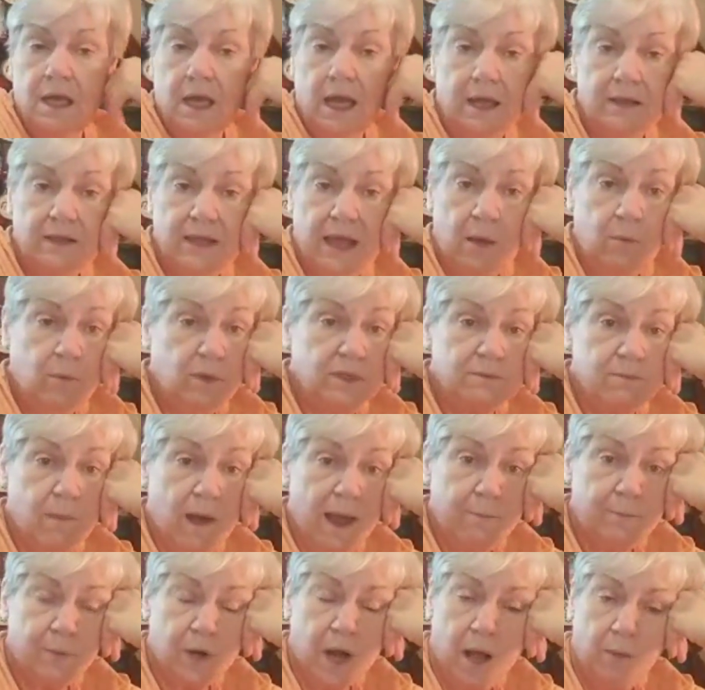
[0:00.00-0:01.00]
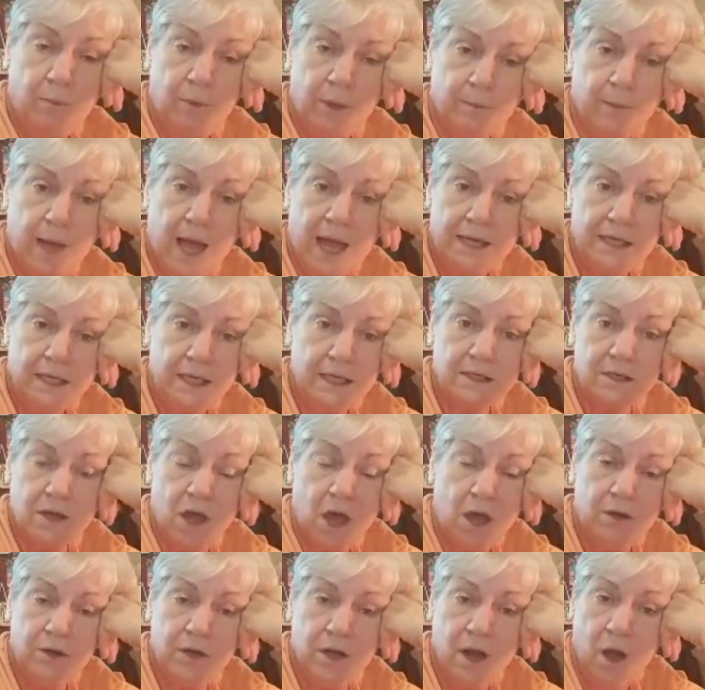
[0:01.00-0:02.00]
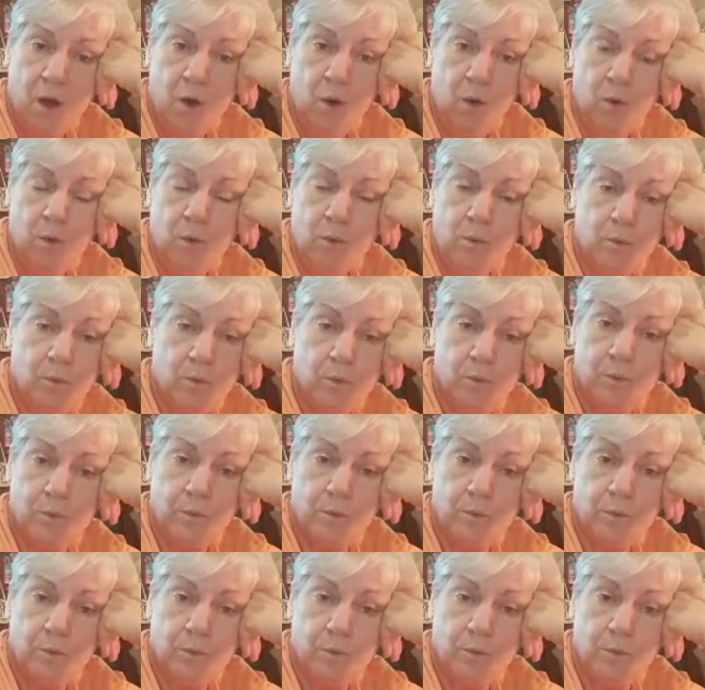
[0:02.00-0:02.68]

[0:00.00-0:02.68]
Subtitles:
And that was my problem. I did not know